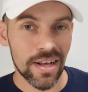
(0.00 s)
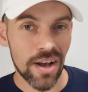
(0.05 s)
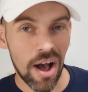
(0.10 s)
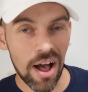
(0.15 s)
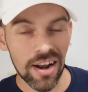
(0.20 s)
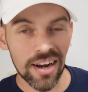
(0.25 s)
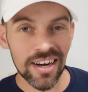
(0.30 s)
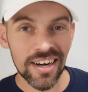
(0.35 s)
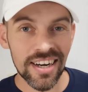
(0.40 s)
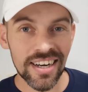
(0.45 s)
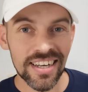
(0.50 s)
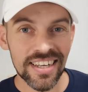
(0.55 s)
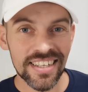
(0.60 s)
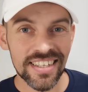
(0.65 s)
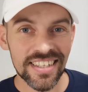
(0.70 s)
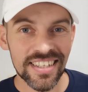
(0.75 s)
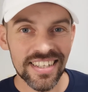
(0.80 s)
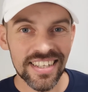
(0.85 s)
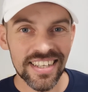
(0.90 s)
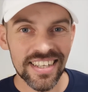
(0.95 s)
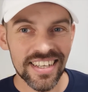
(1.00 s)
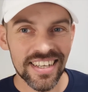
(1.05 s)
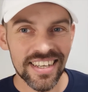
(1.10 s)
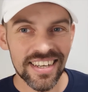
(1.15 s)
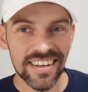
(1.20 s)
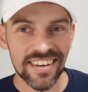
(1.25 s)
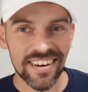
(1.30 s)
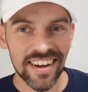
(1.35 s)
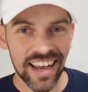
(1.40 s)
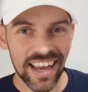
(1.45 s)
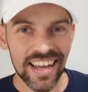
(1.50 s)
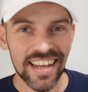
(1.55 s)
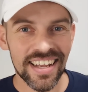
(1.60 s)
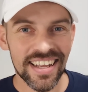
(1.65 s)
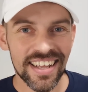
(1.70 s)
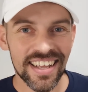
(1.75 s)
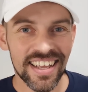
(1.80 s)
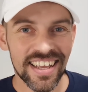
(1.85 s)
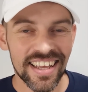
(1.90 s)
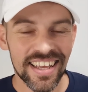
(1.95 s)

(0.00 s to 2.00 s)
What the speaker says: color? Right?